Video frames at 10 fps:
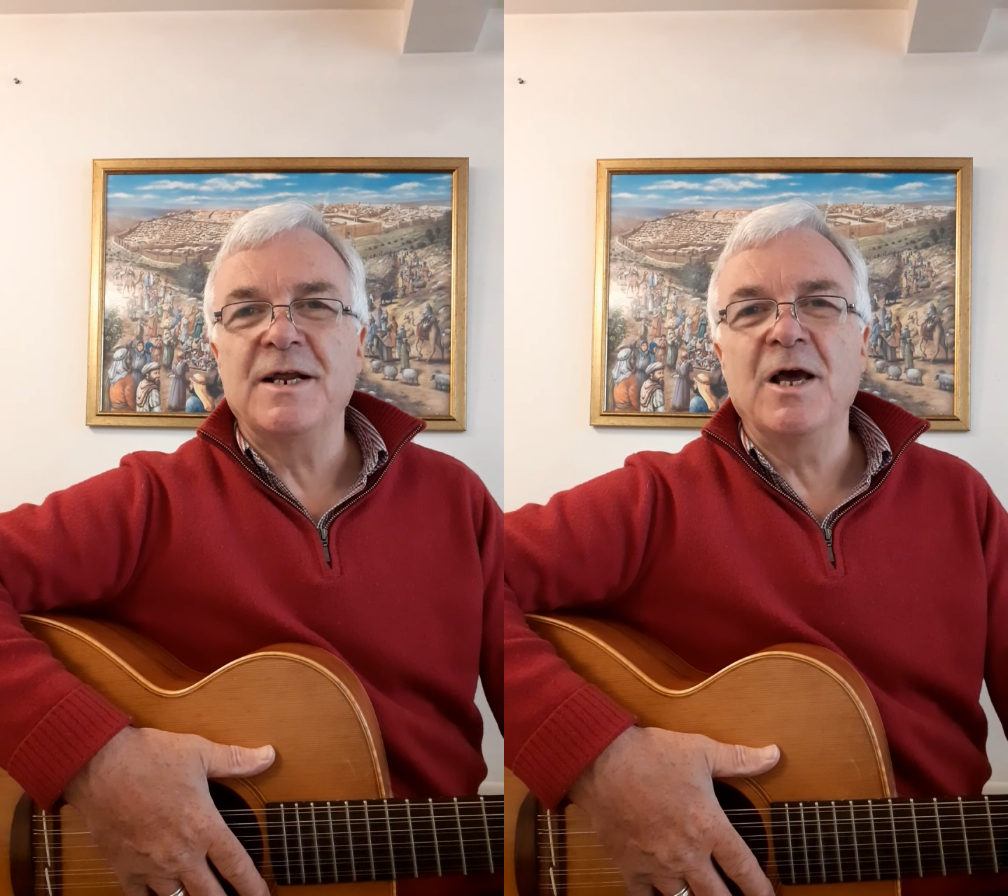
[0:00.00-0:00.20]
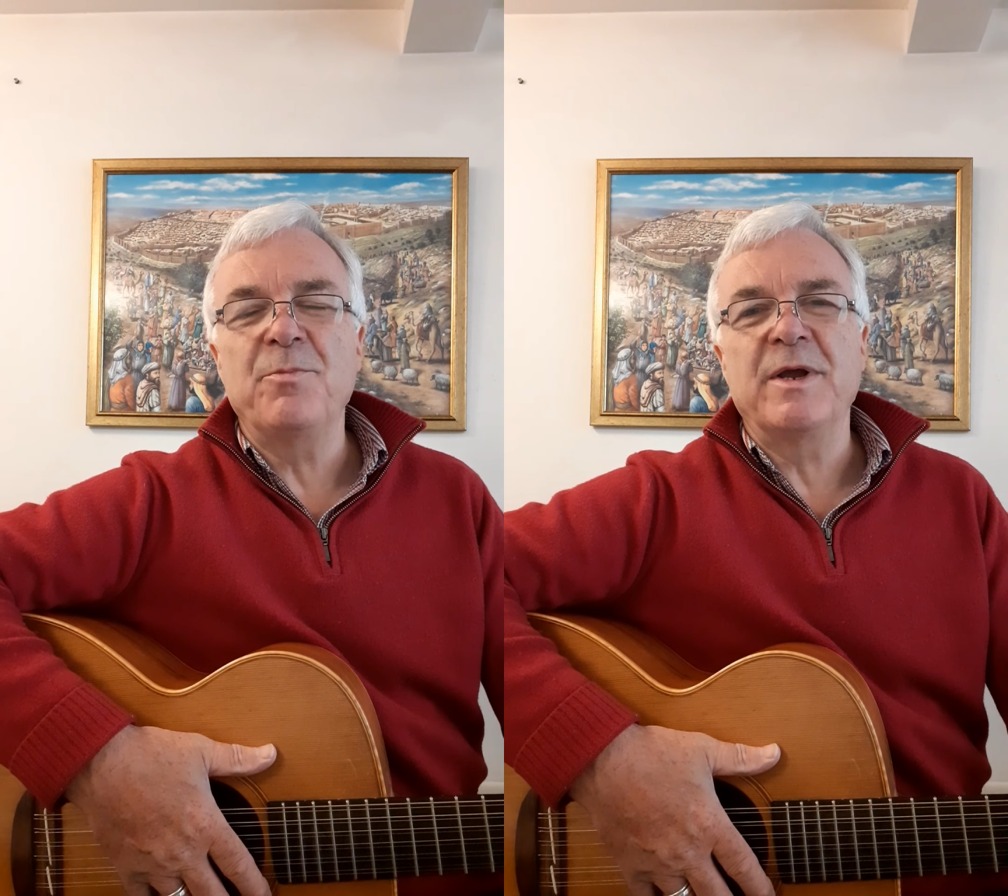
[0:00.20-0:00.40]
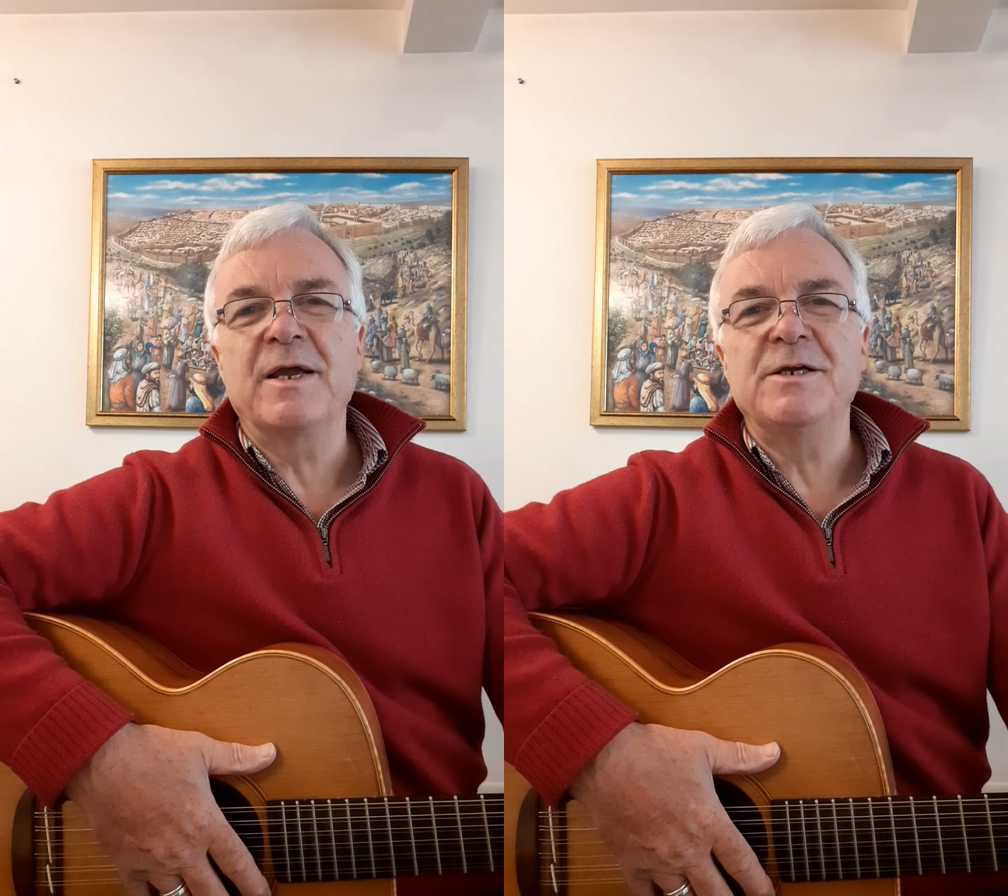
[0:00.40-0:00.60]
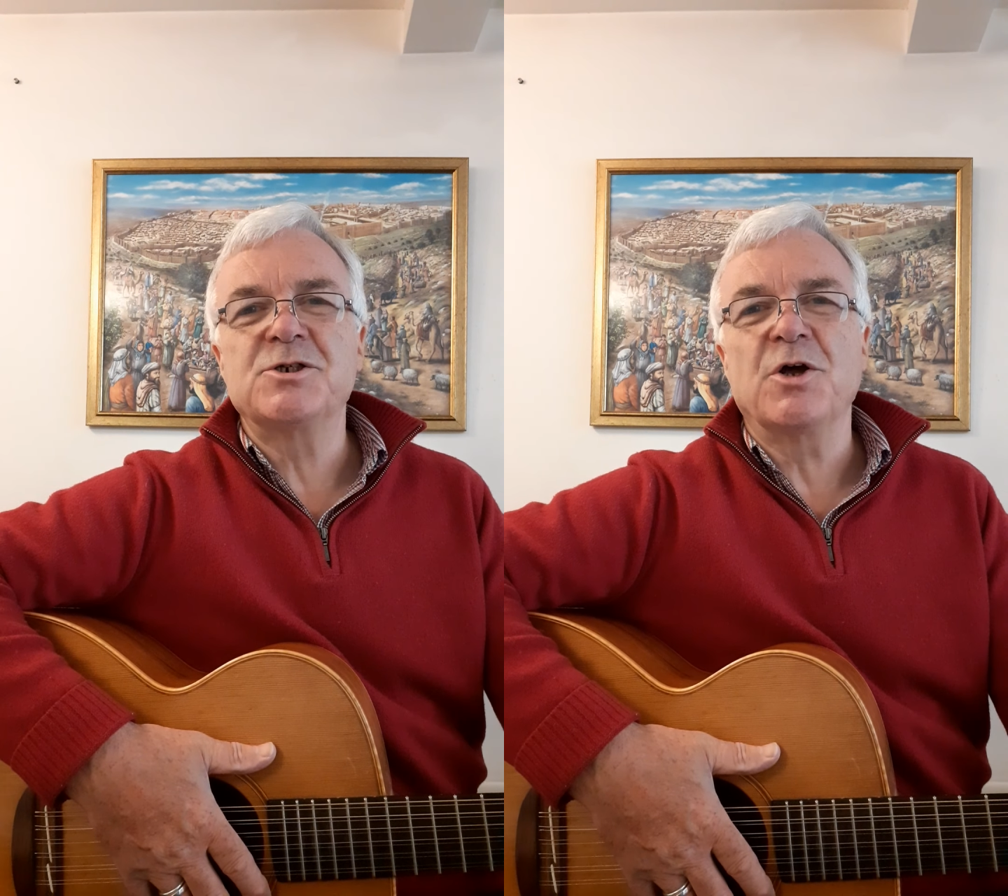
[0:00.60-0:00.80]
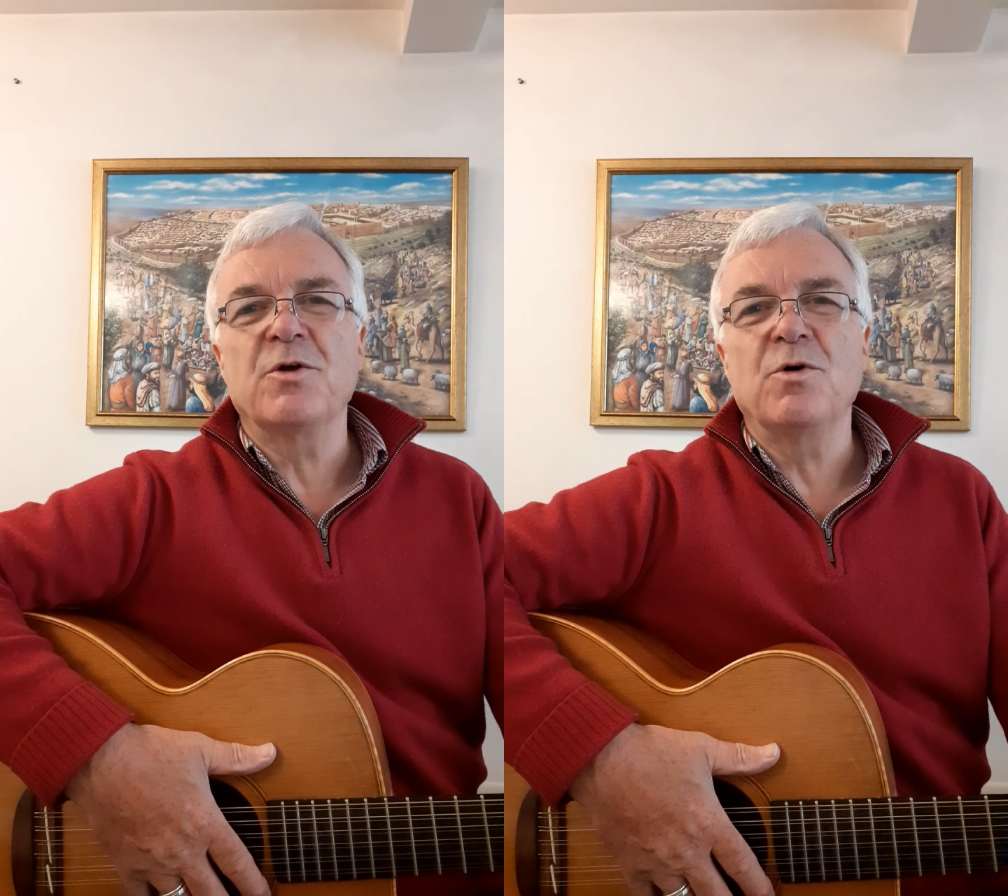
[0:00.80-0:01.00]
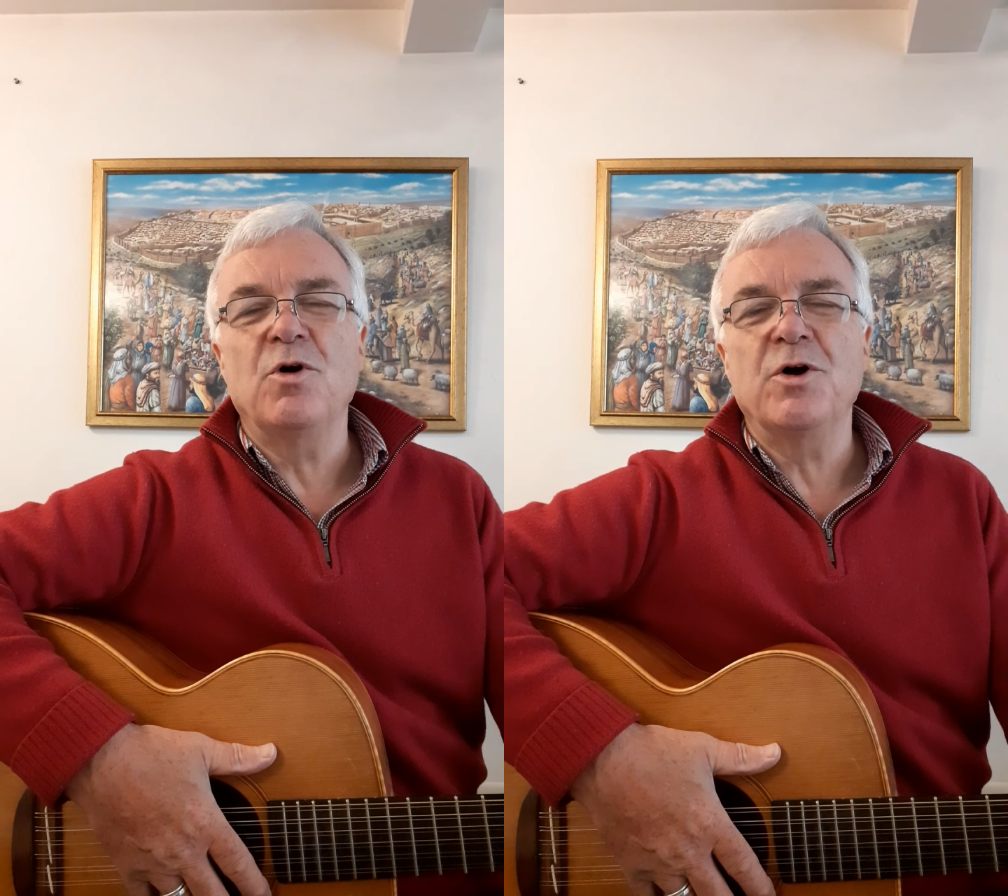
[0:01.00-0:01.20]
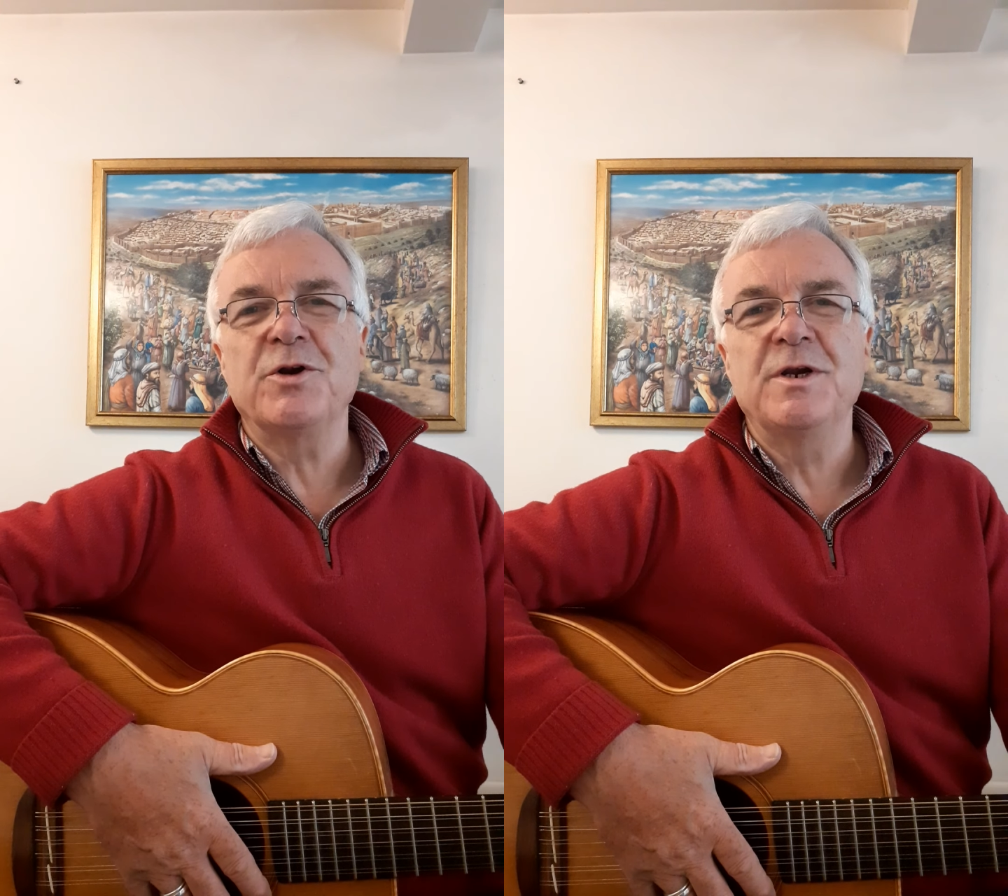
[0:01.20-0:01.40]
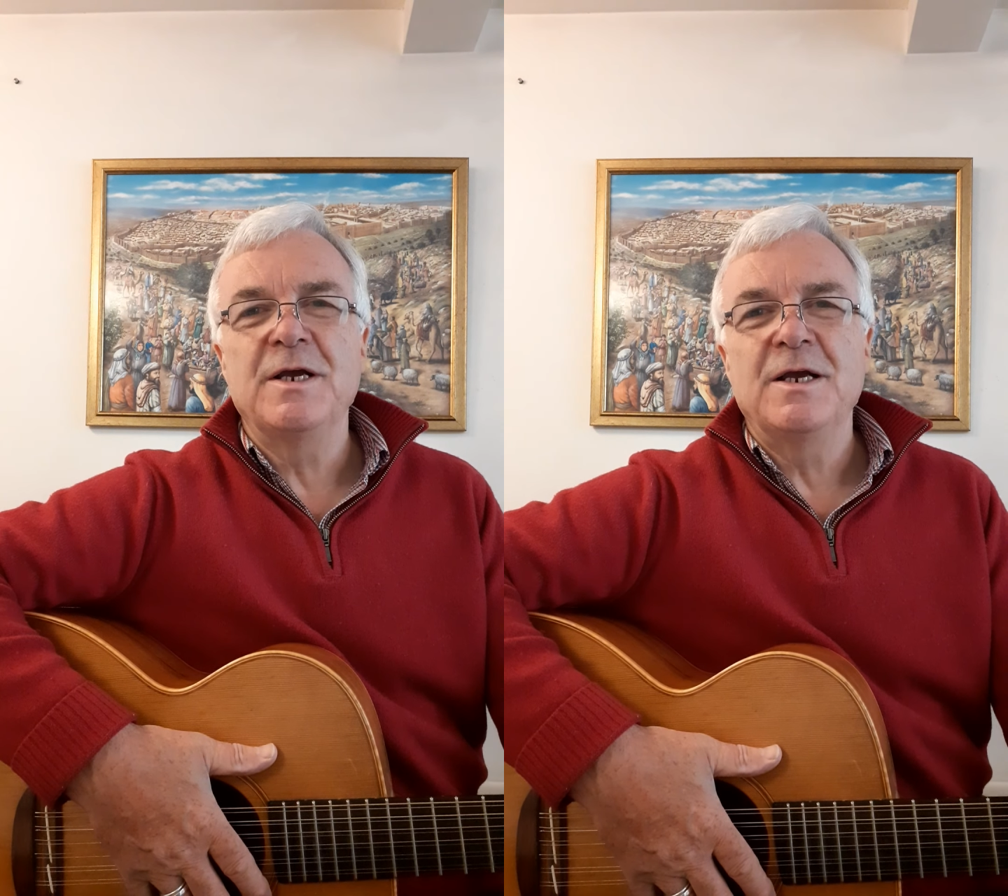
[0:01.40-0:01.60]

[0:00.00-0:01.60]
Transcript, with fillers: helping each other on